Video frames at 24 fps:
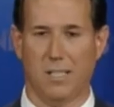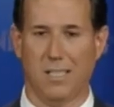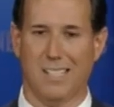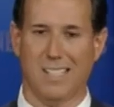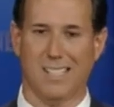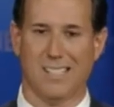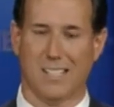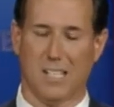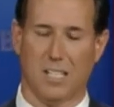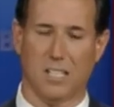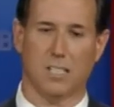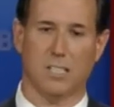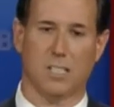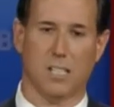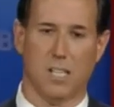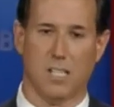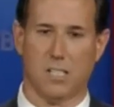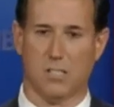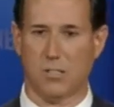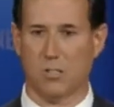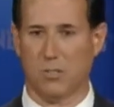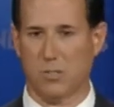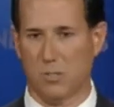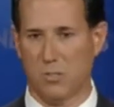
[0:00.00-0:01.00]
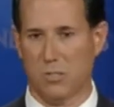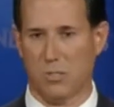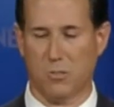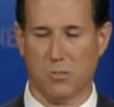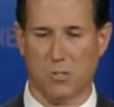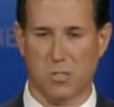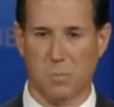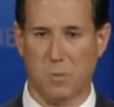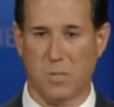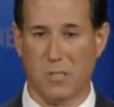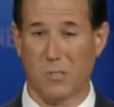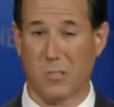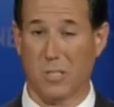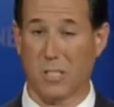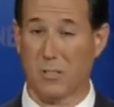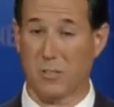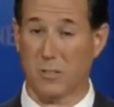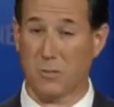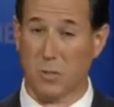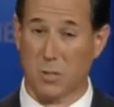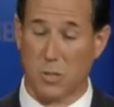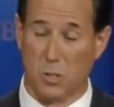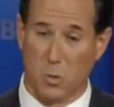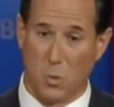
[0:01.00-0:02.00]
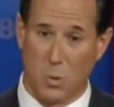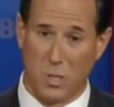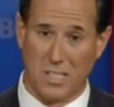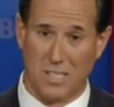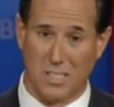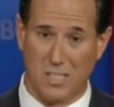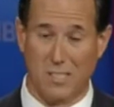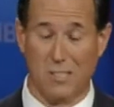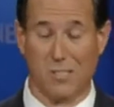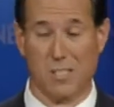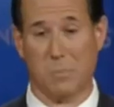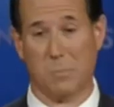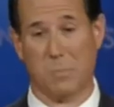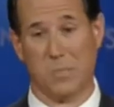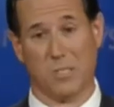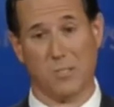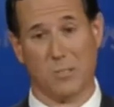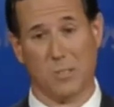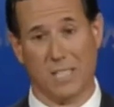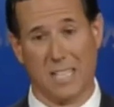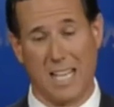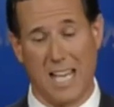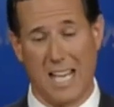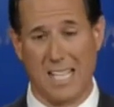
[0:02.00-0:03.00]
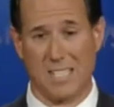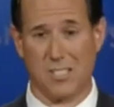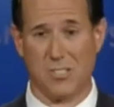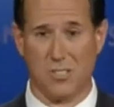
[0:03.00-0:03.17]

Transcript: is unconstitutional. Speaker Gingrich, for 20 years up until last